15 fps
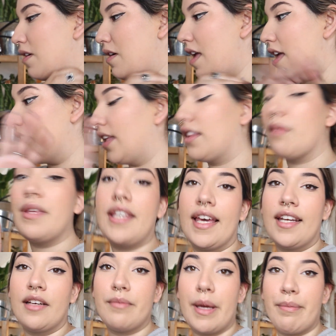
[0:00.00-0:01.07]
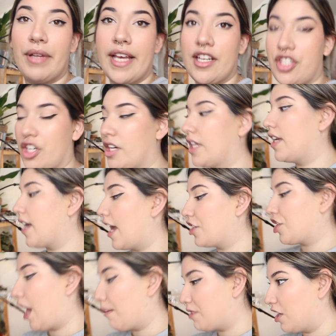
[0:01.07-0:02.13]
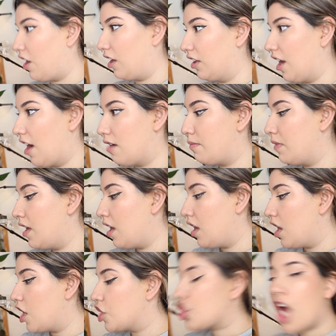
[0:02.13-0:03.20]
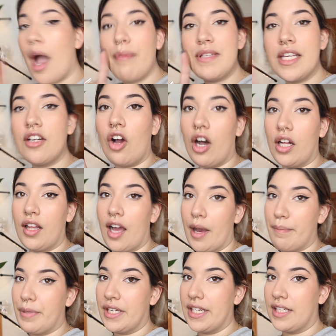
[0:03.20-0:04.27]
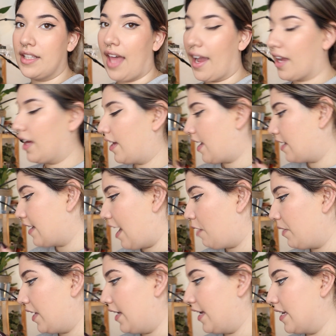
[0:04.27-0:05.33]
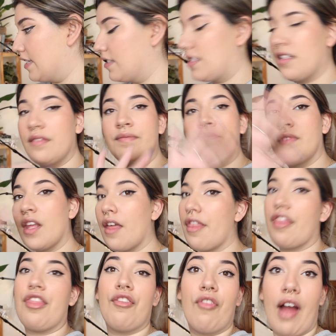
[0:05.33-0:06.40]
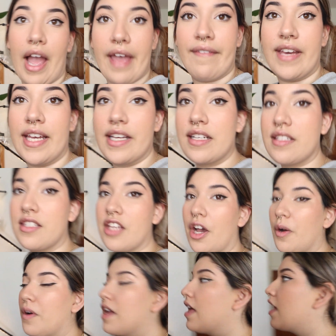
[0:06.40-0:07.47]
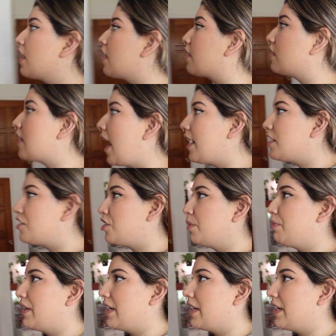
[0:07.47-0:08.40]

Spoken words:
in like the beginning of my plant journey. I chopped it all up, put it in leca, and now it is thriving. So that is super